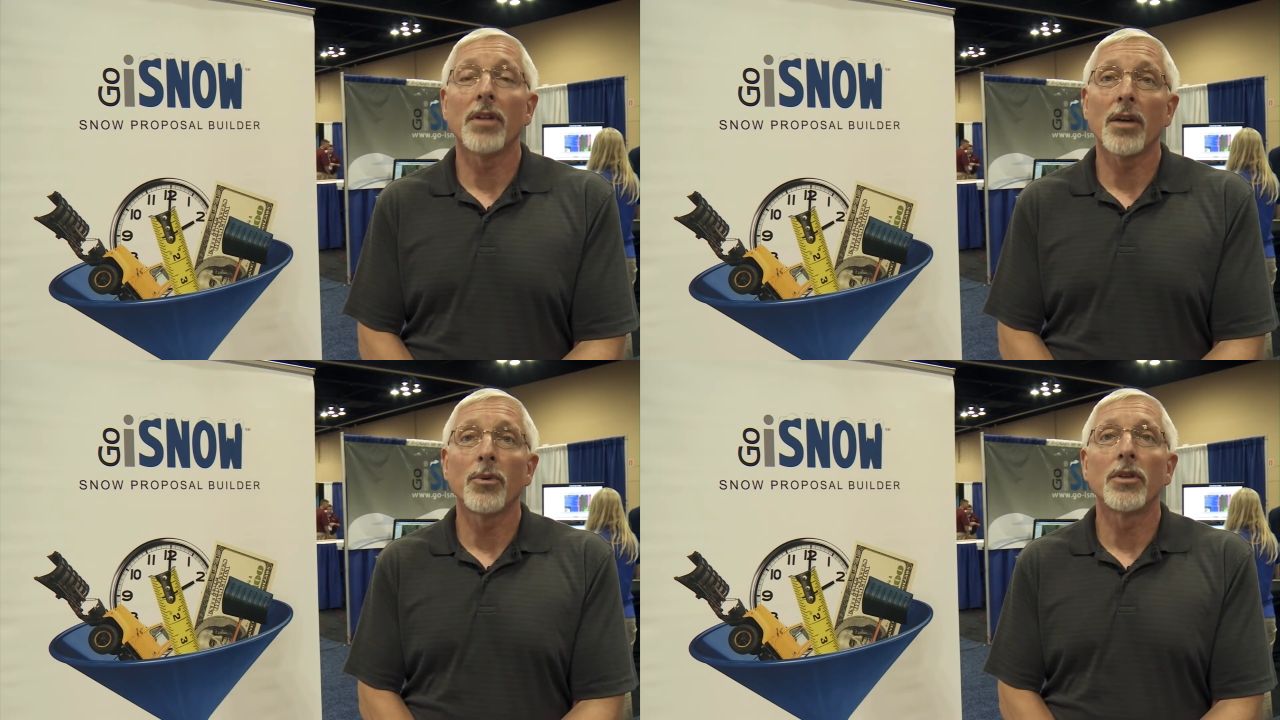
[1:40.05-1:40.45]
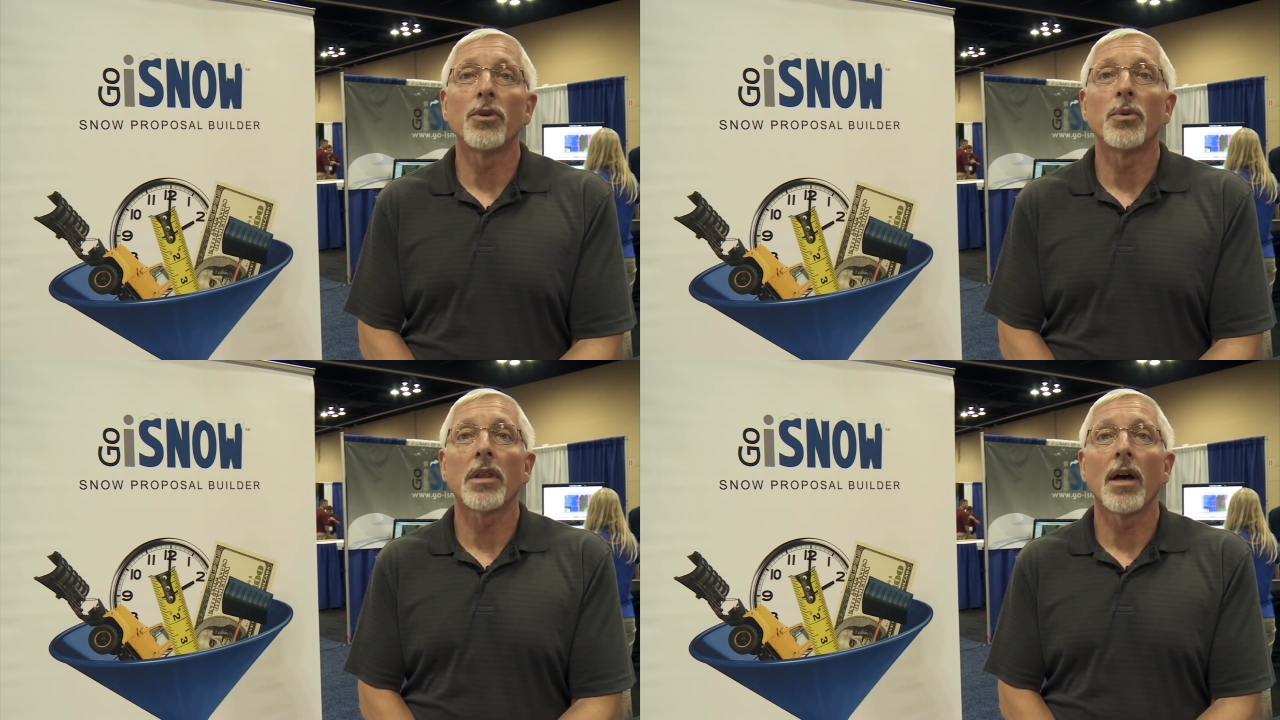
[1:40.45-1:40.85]
like we
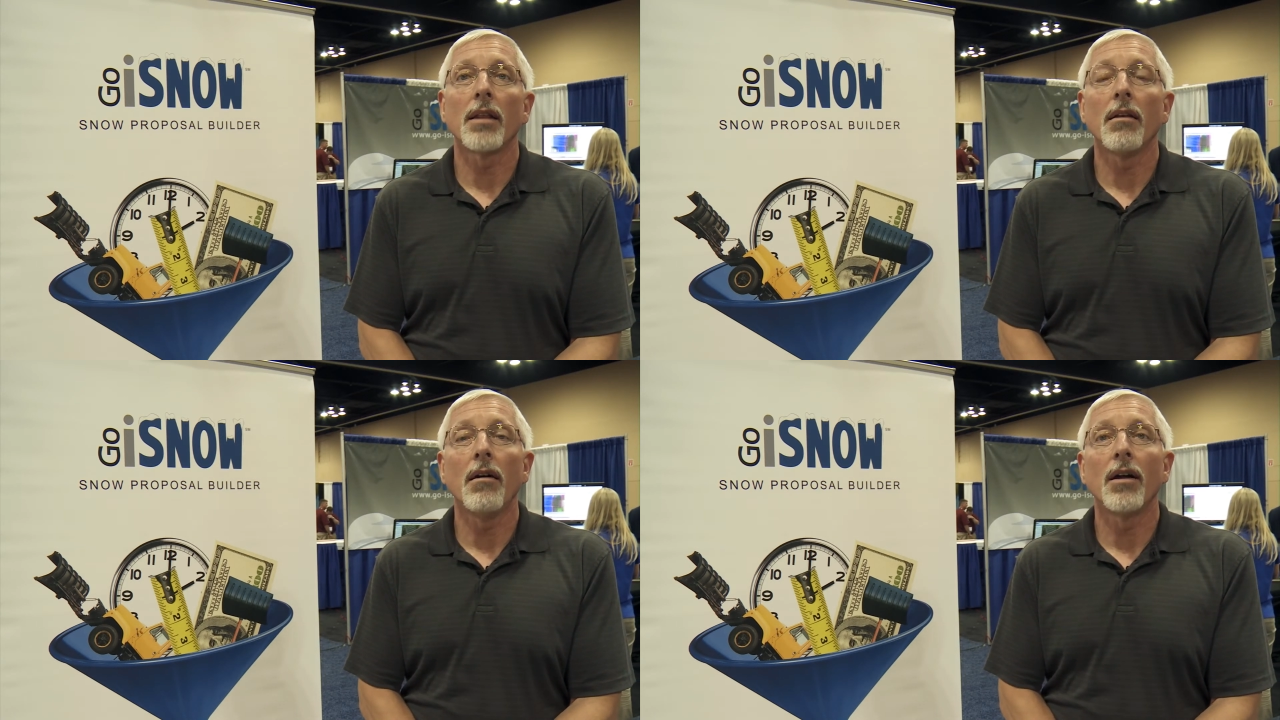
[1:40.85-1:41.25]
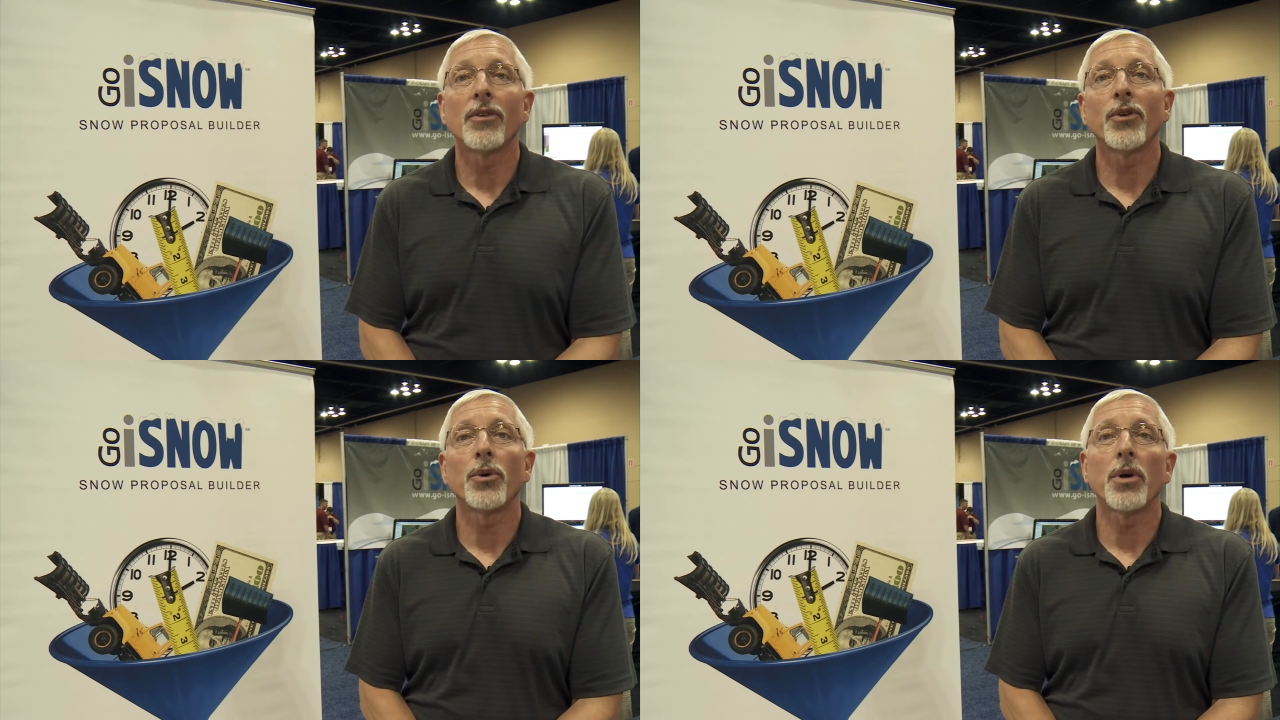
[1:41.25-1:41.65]
do with
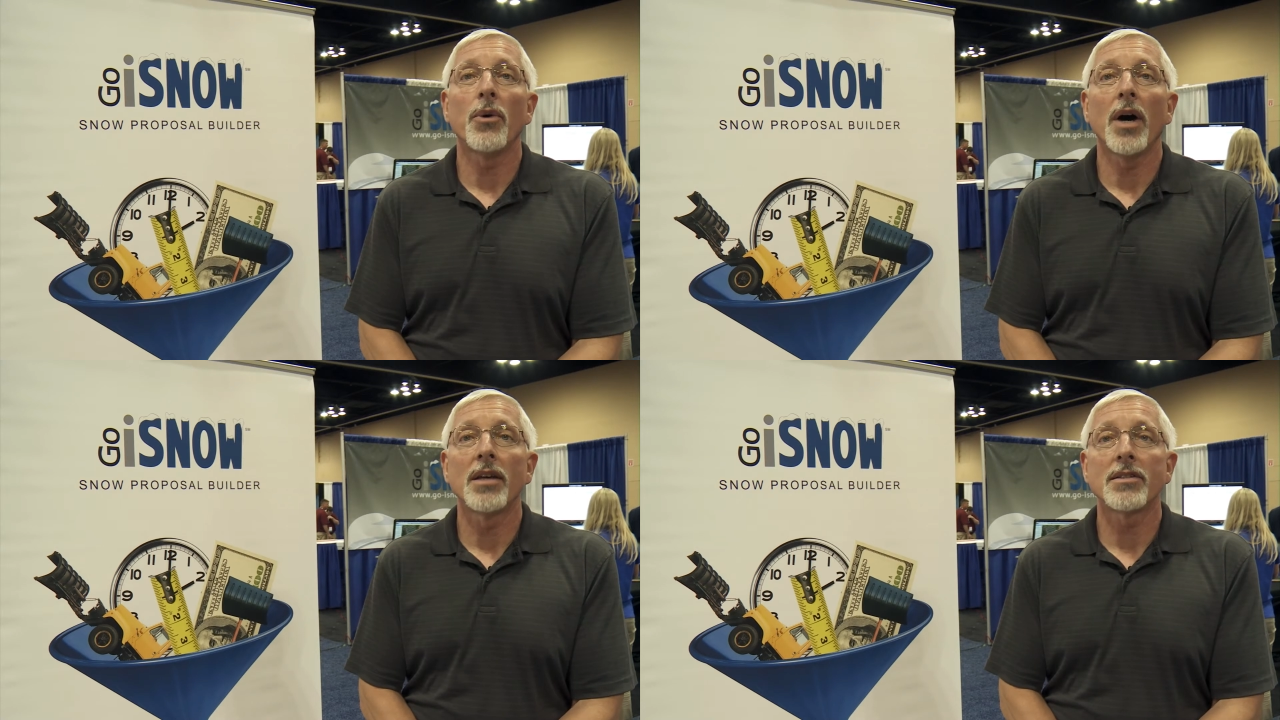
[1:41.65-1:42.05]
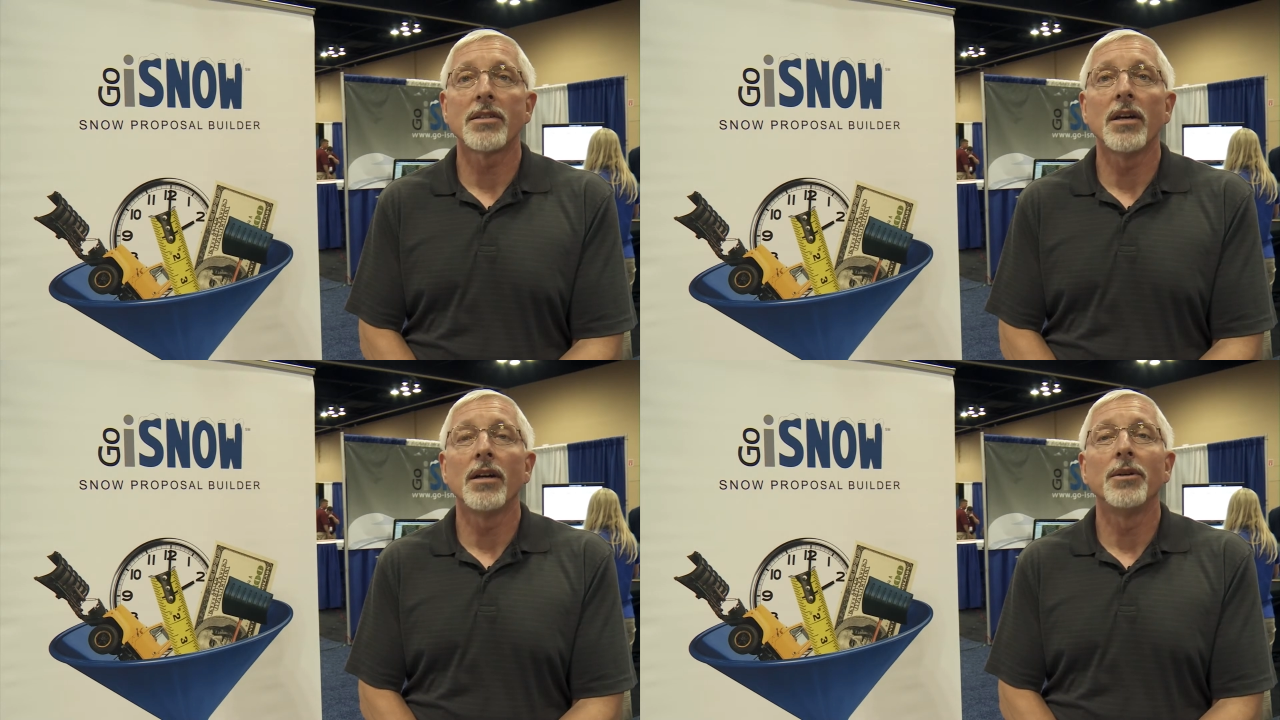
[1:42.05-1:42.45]
iLawn. So Go
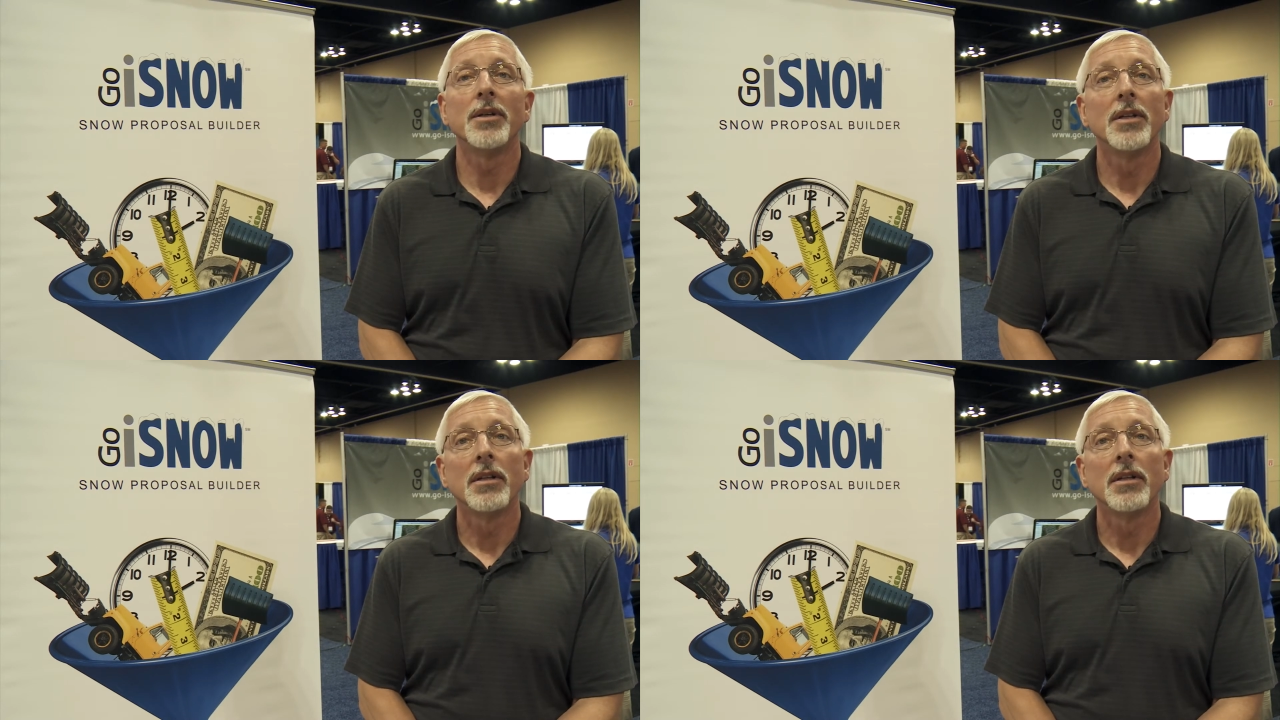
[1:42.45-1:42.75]
iSnow